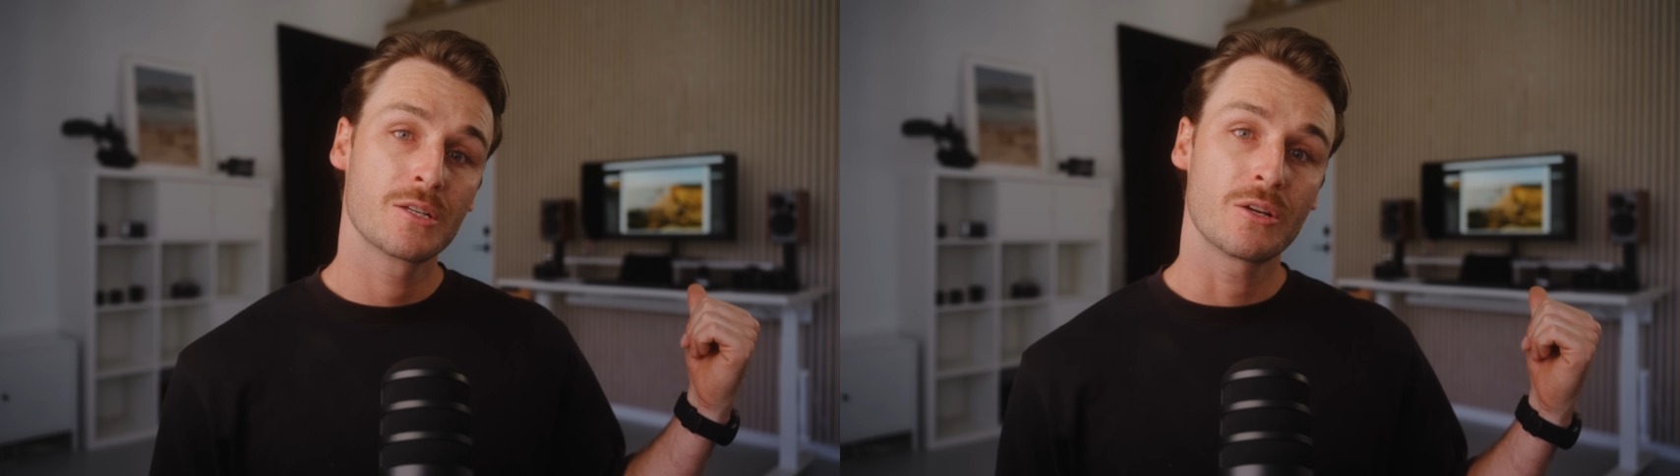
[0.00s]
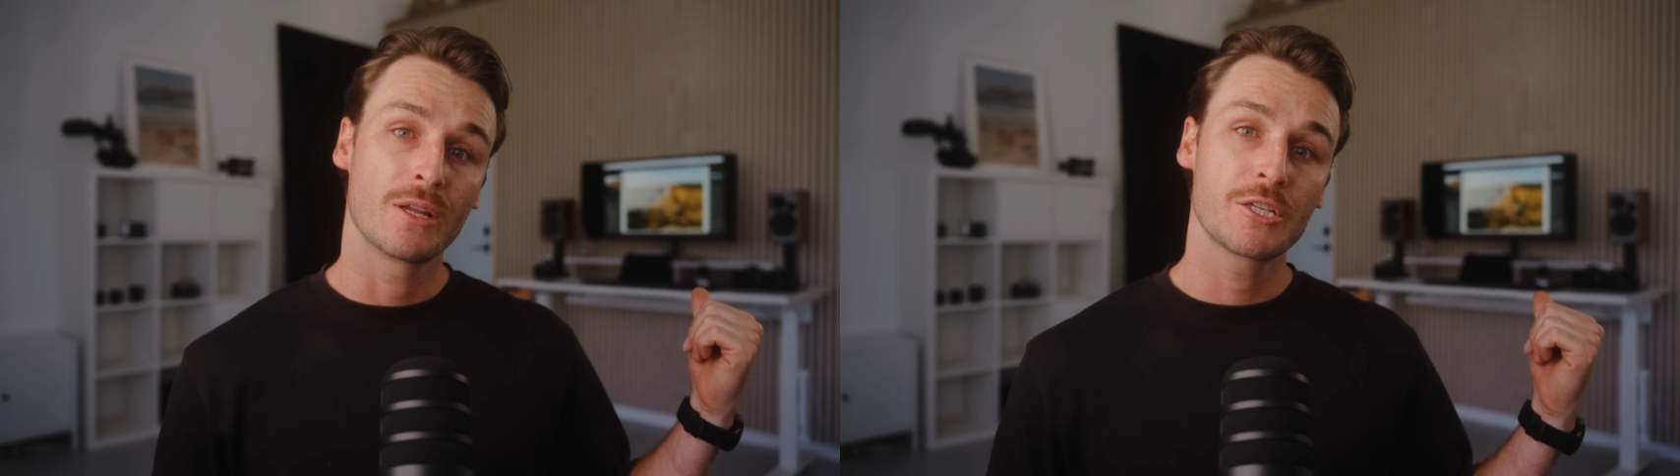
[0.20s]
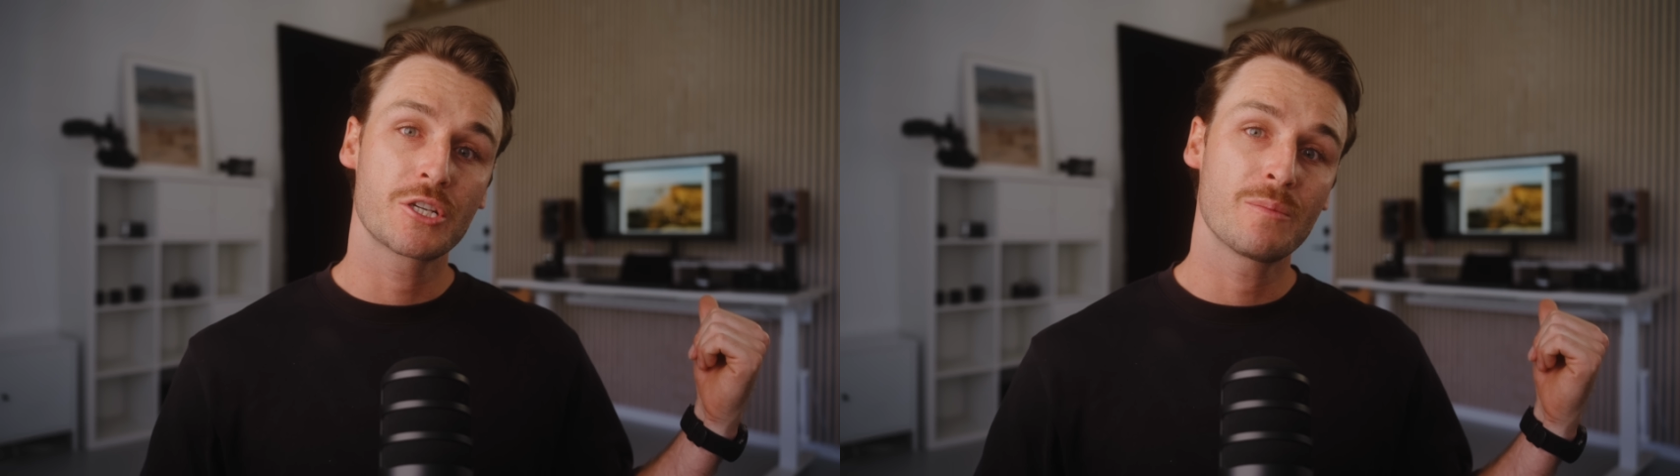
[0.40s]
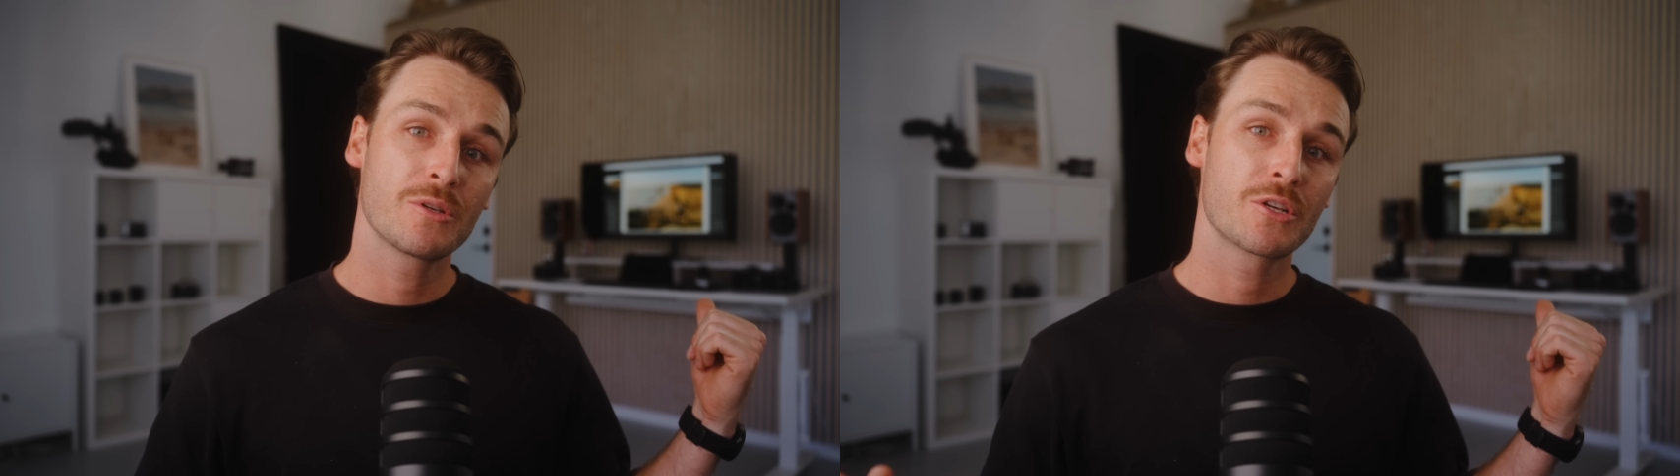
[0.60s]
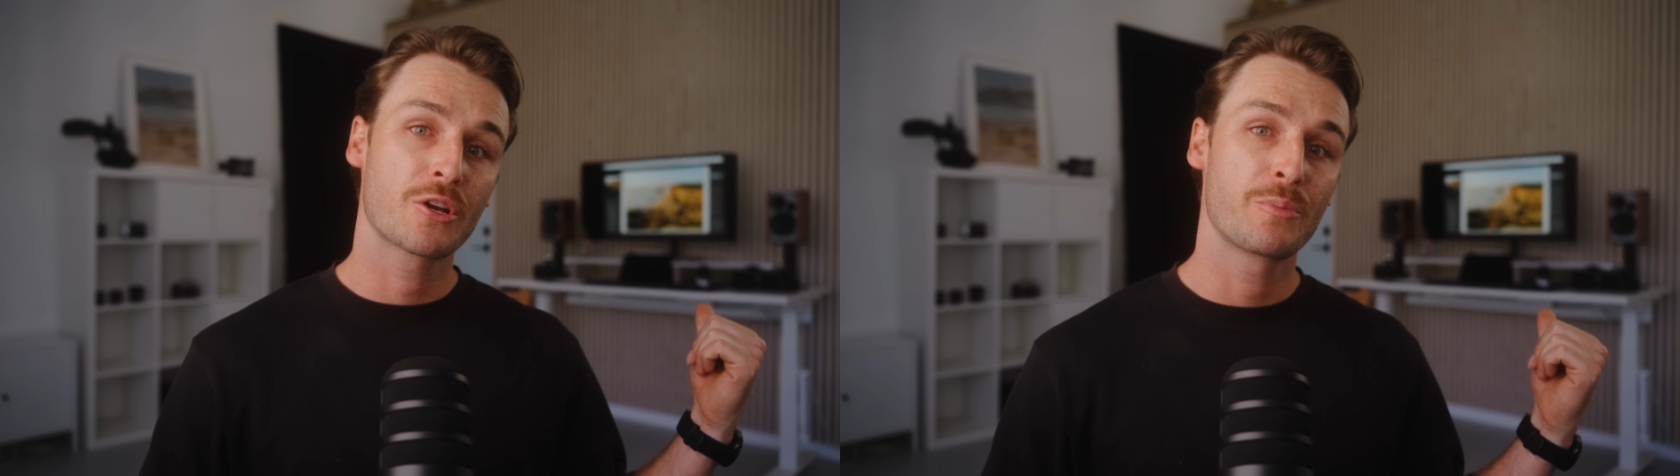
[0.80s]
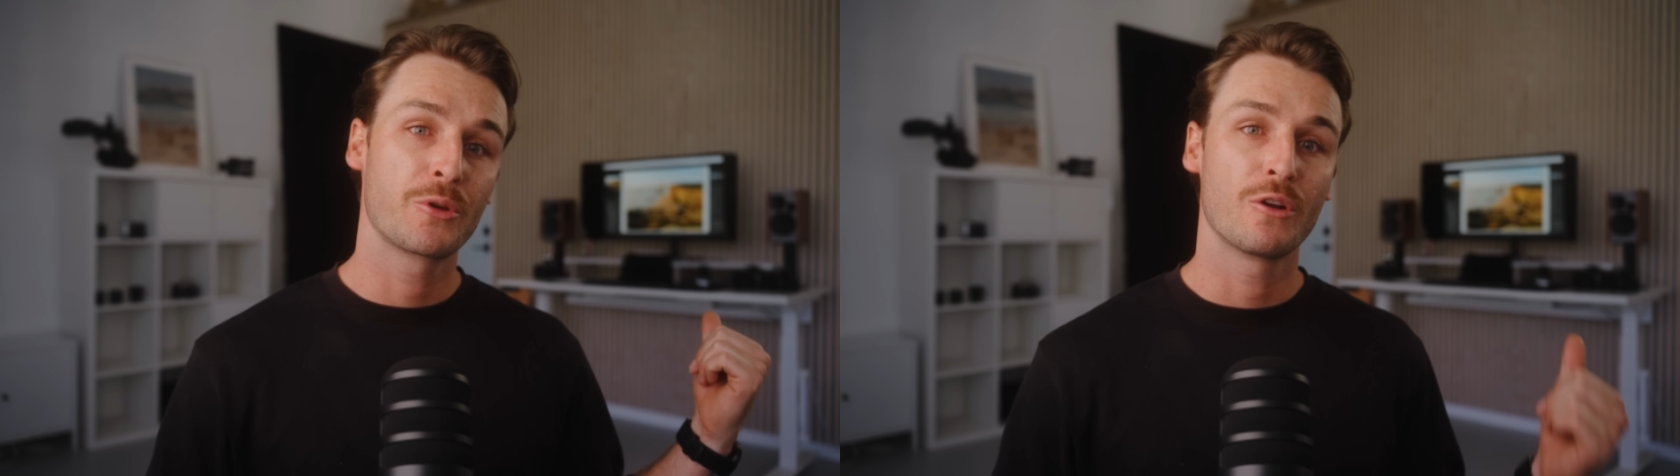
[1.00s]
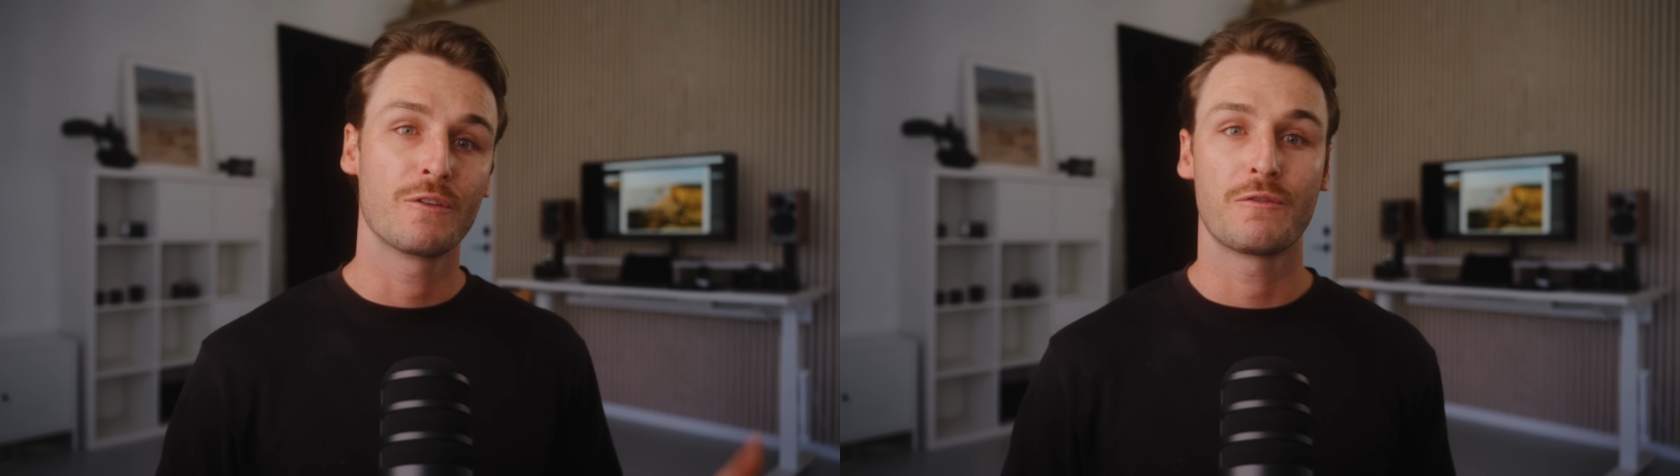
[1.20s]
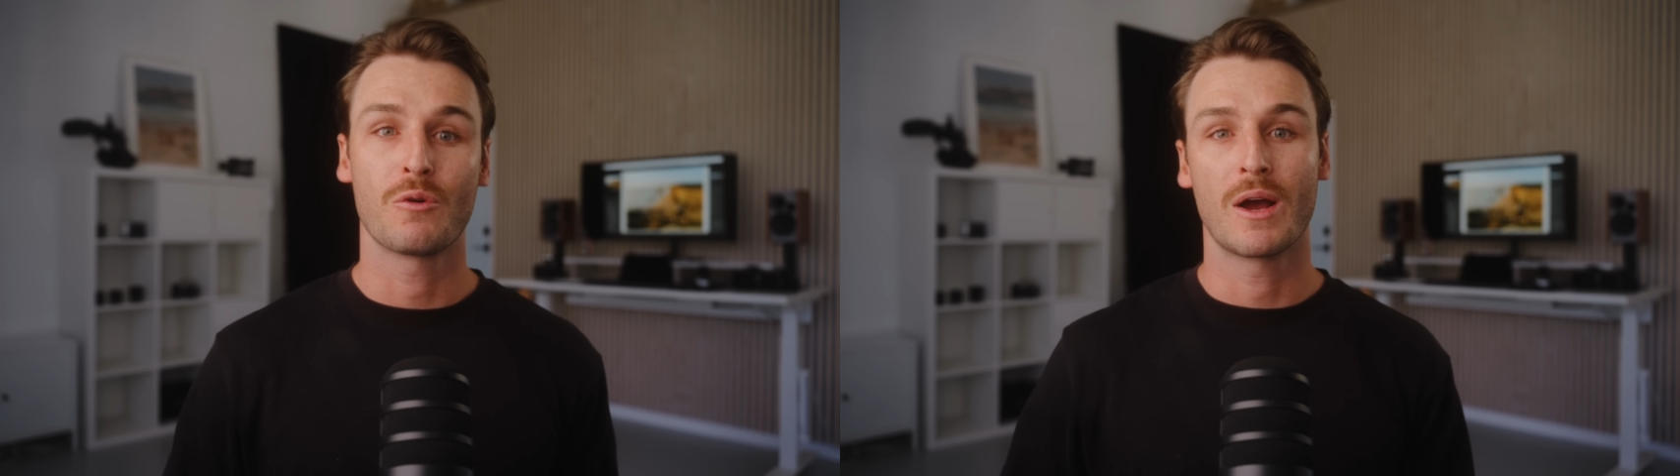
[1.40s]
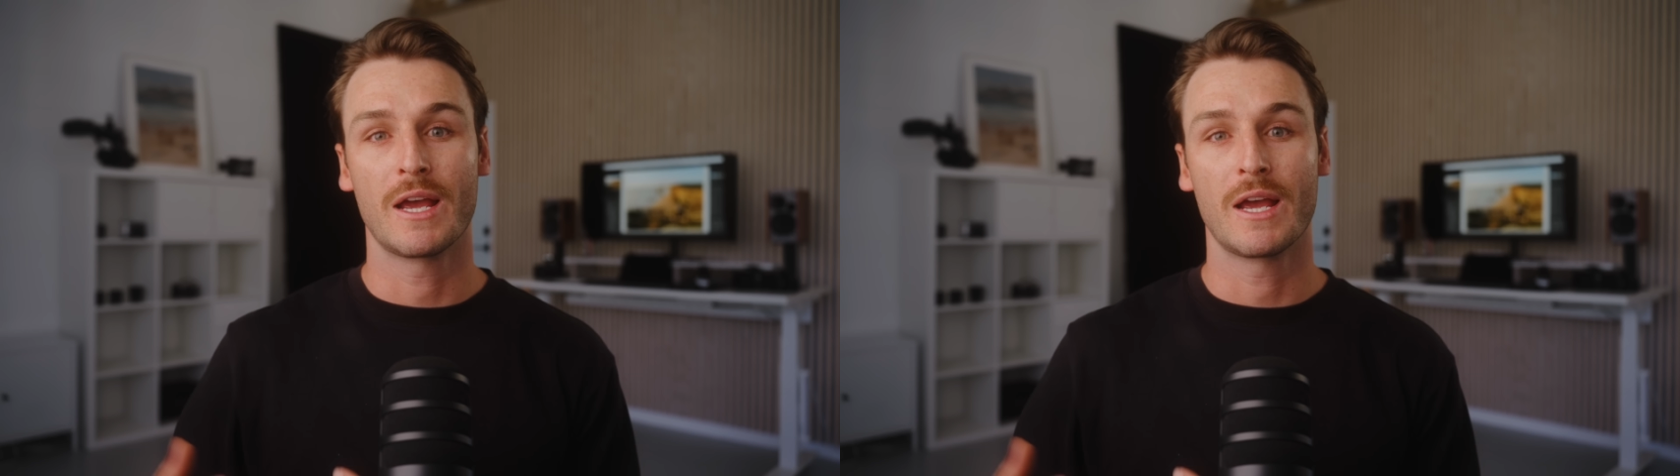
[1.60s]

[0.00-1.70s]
So let's jump onto the computer for